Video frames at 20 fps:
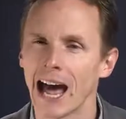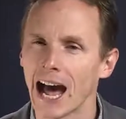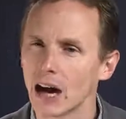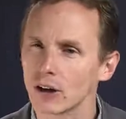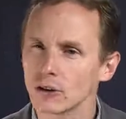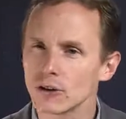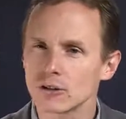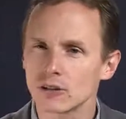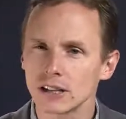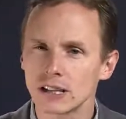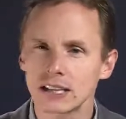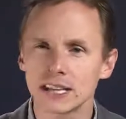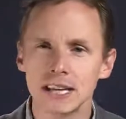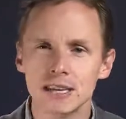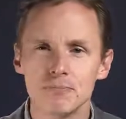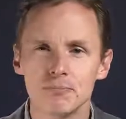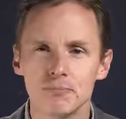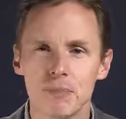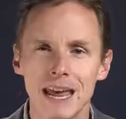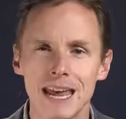how do you think
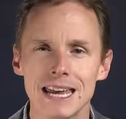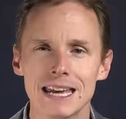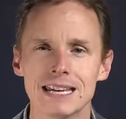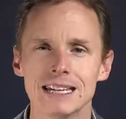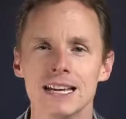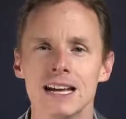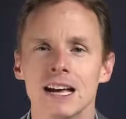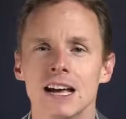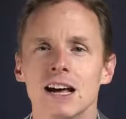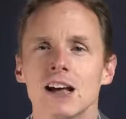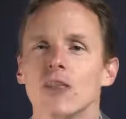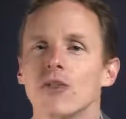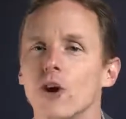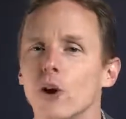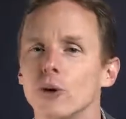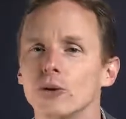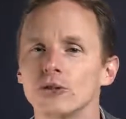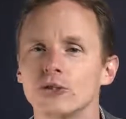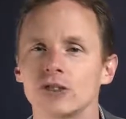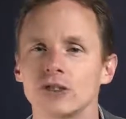he made
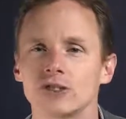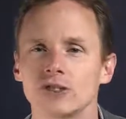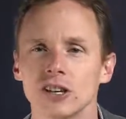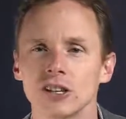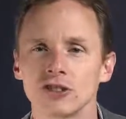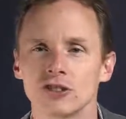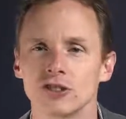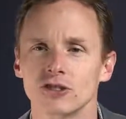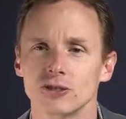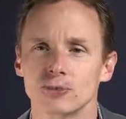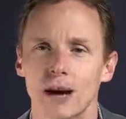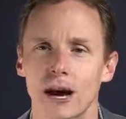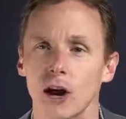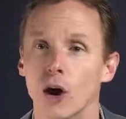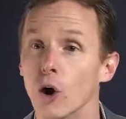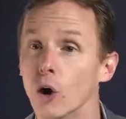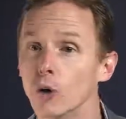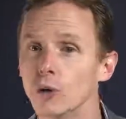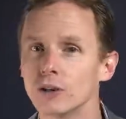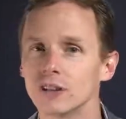those decisions about
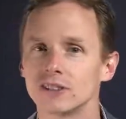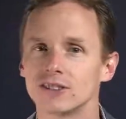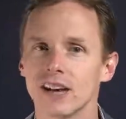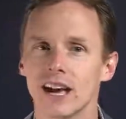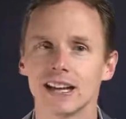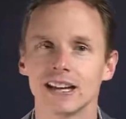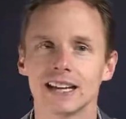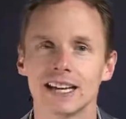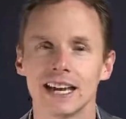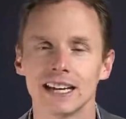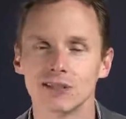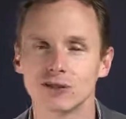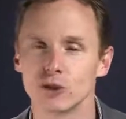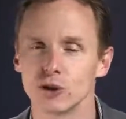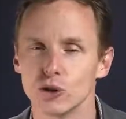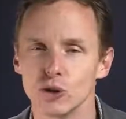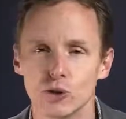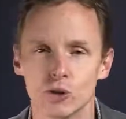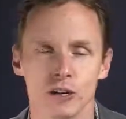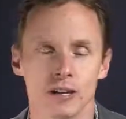who to delegate
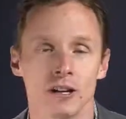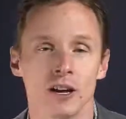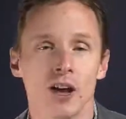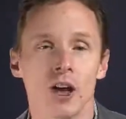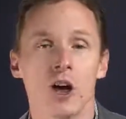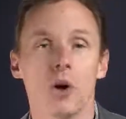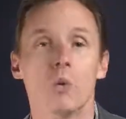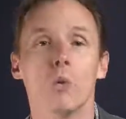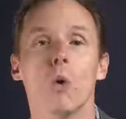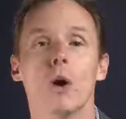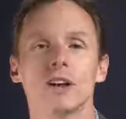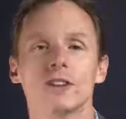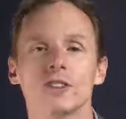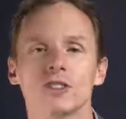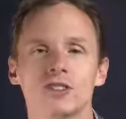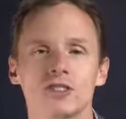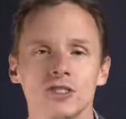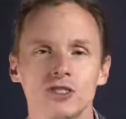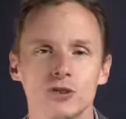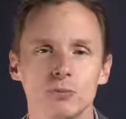to and what
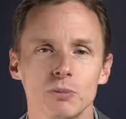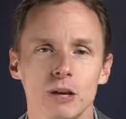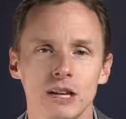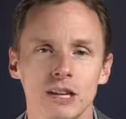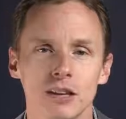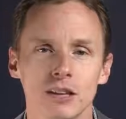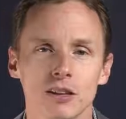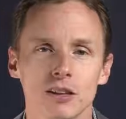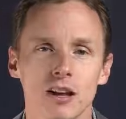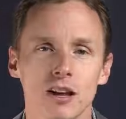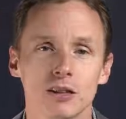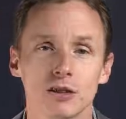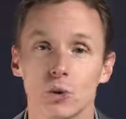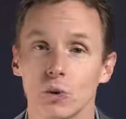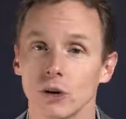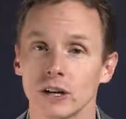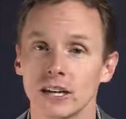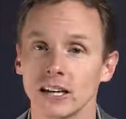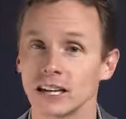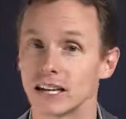decision-making
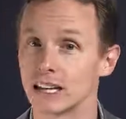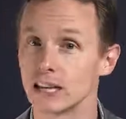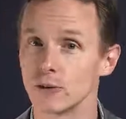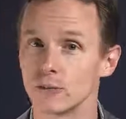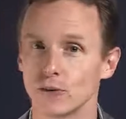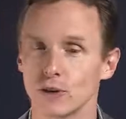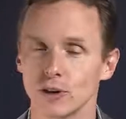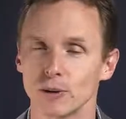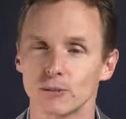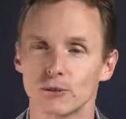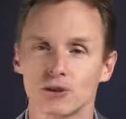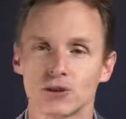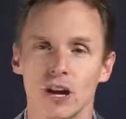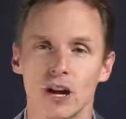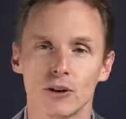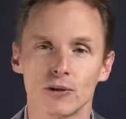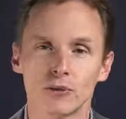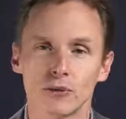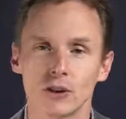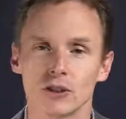authority to keep for
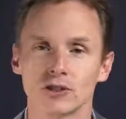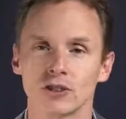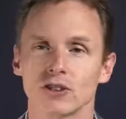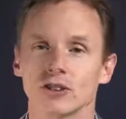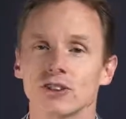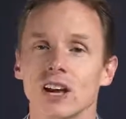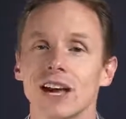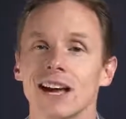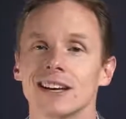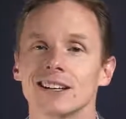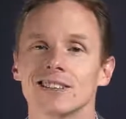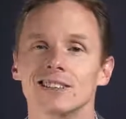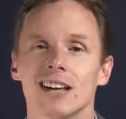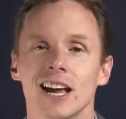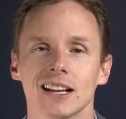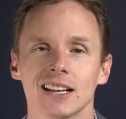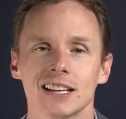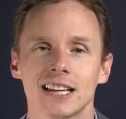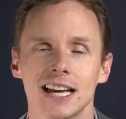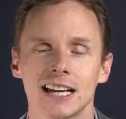himself versus
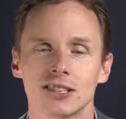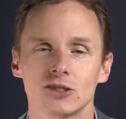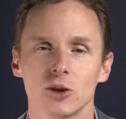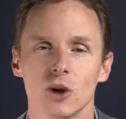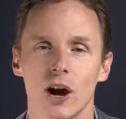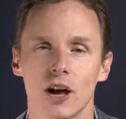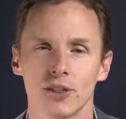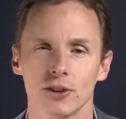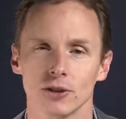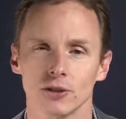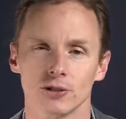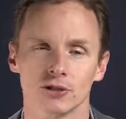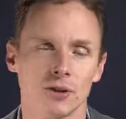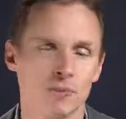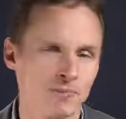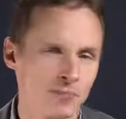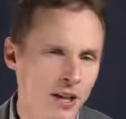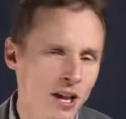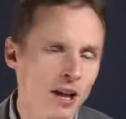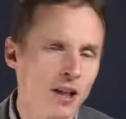delegate to others?
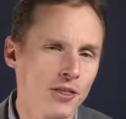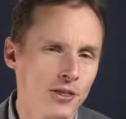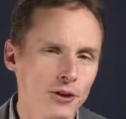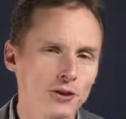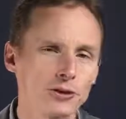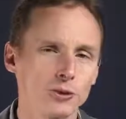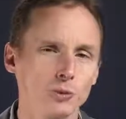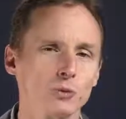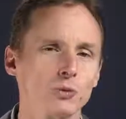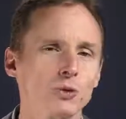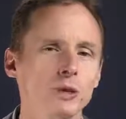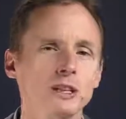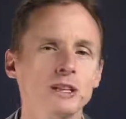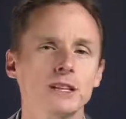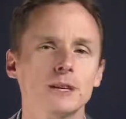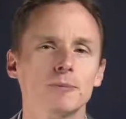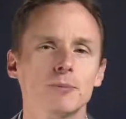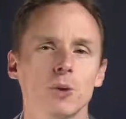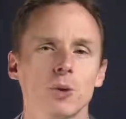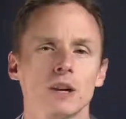There's some
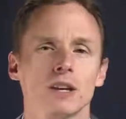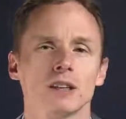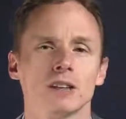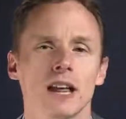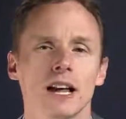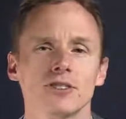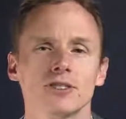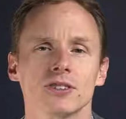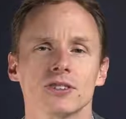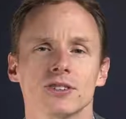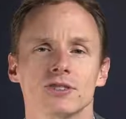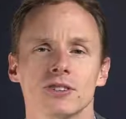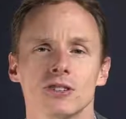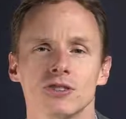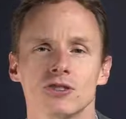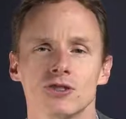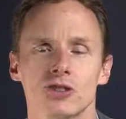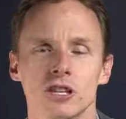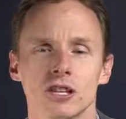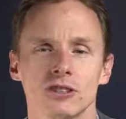really important lessons
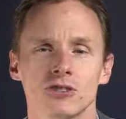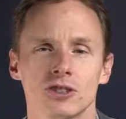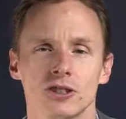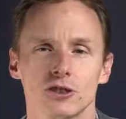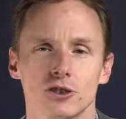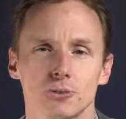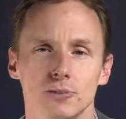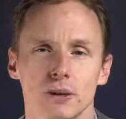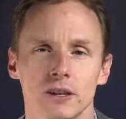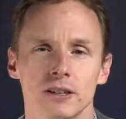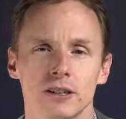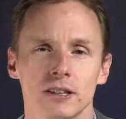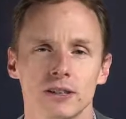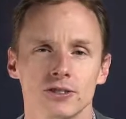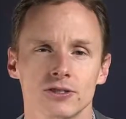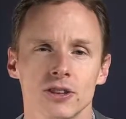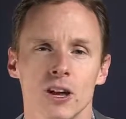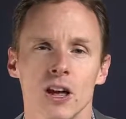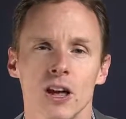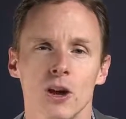in Gene's
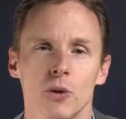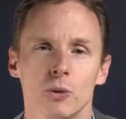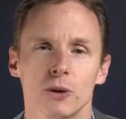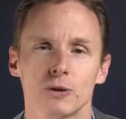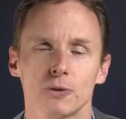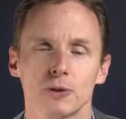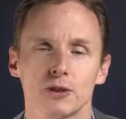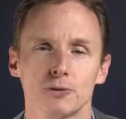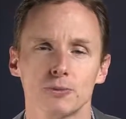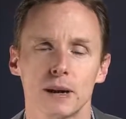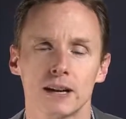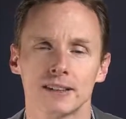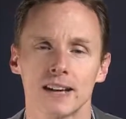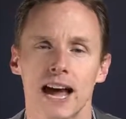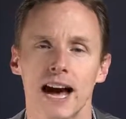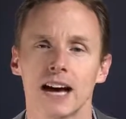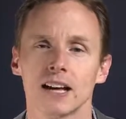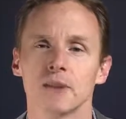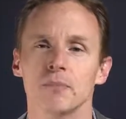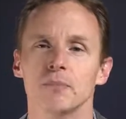experience with respect to
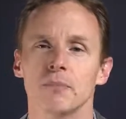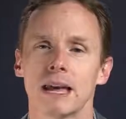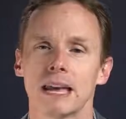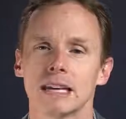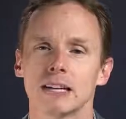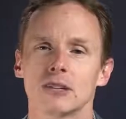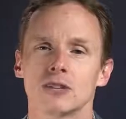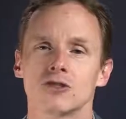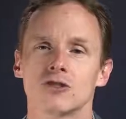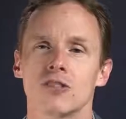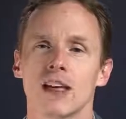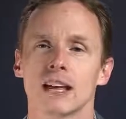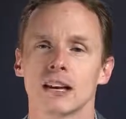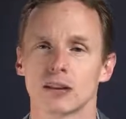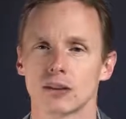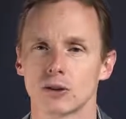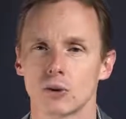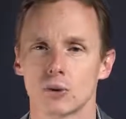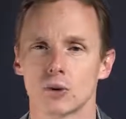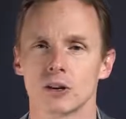how to manage that
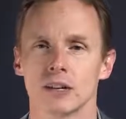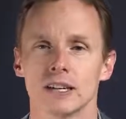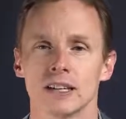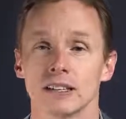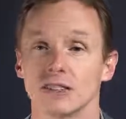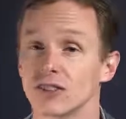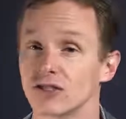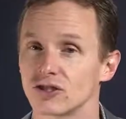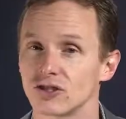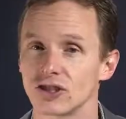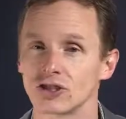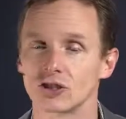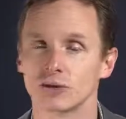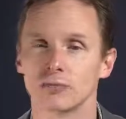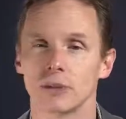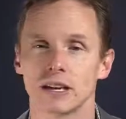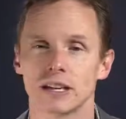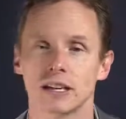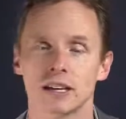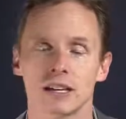authority and
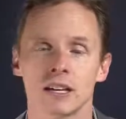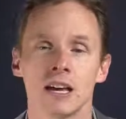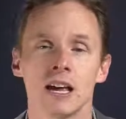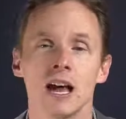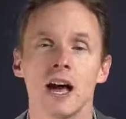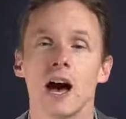decision-making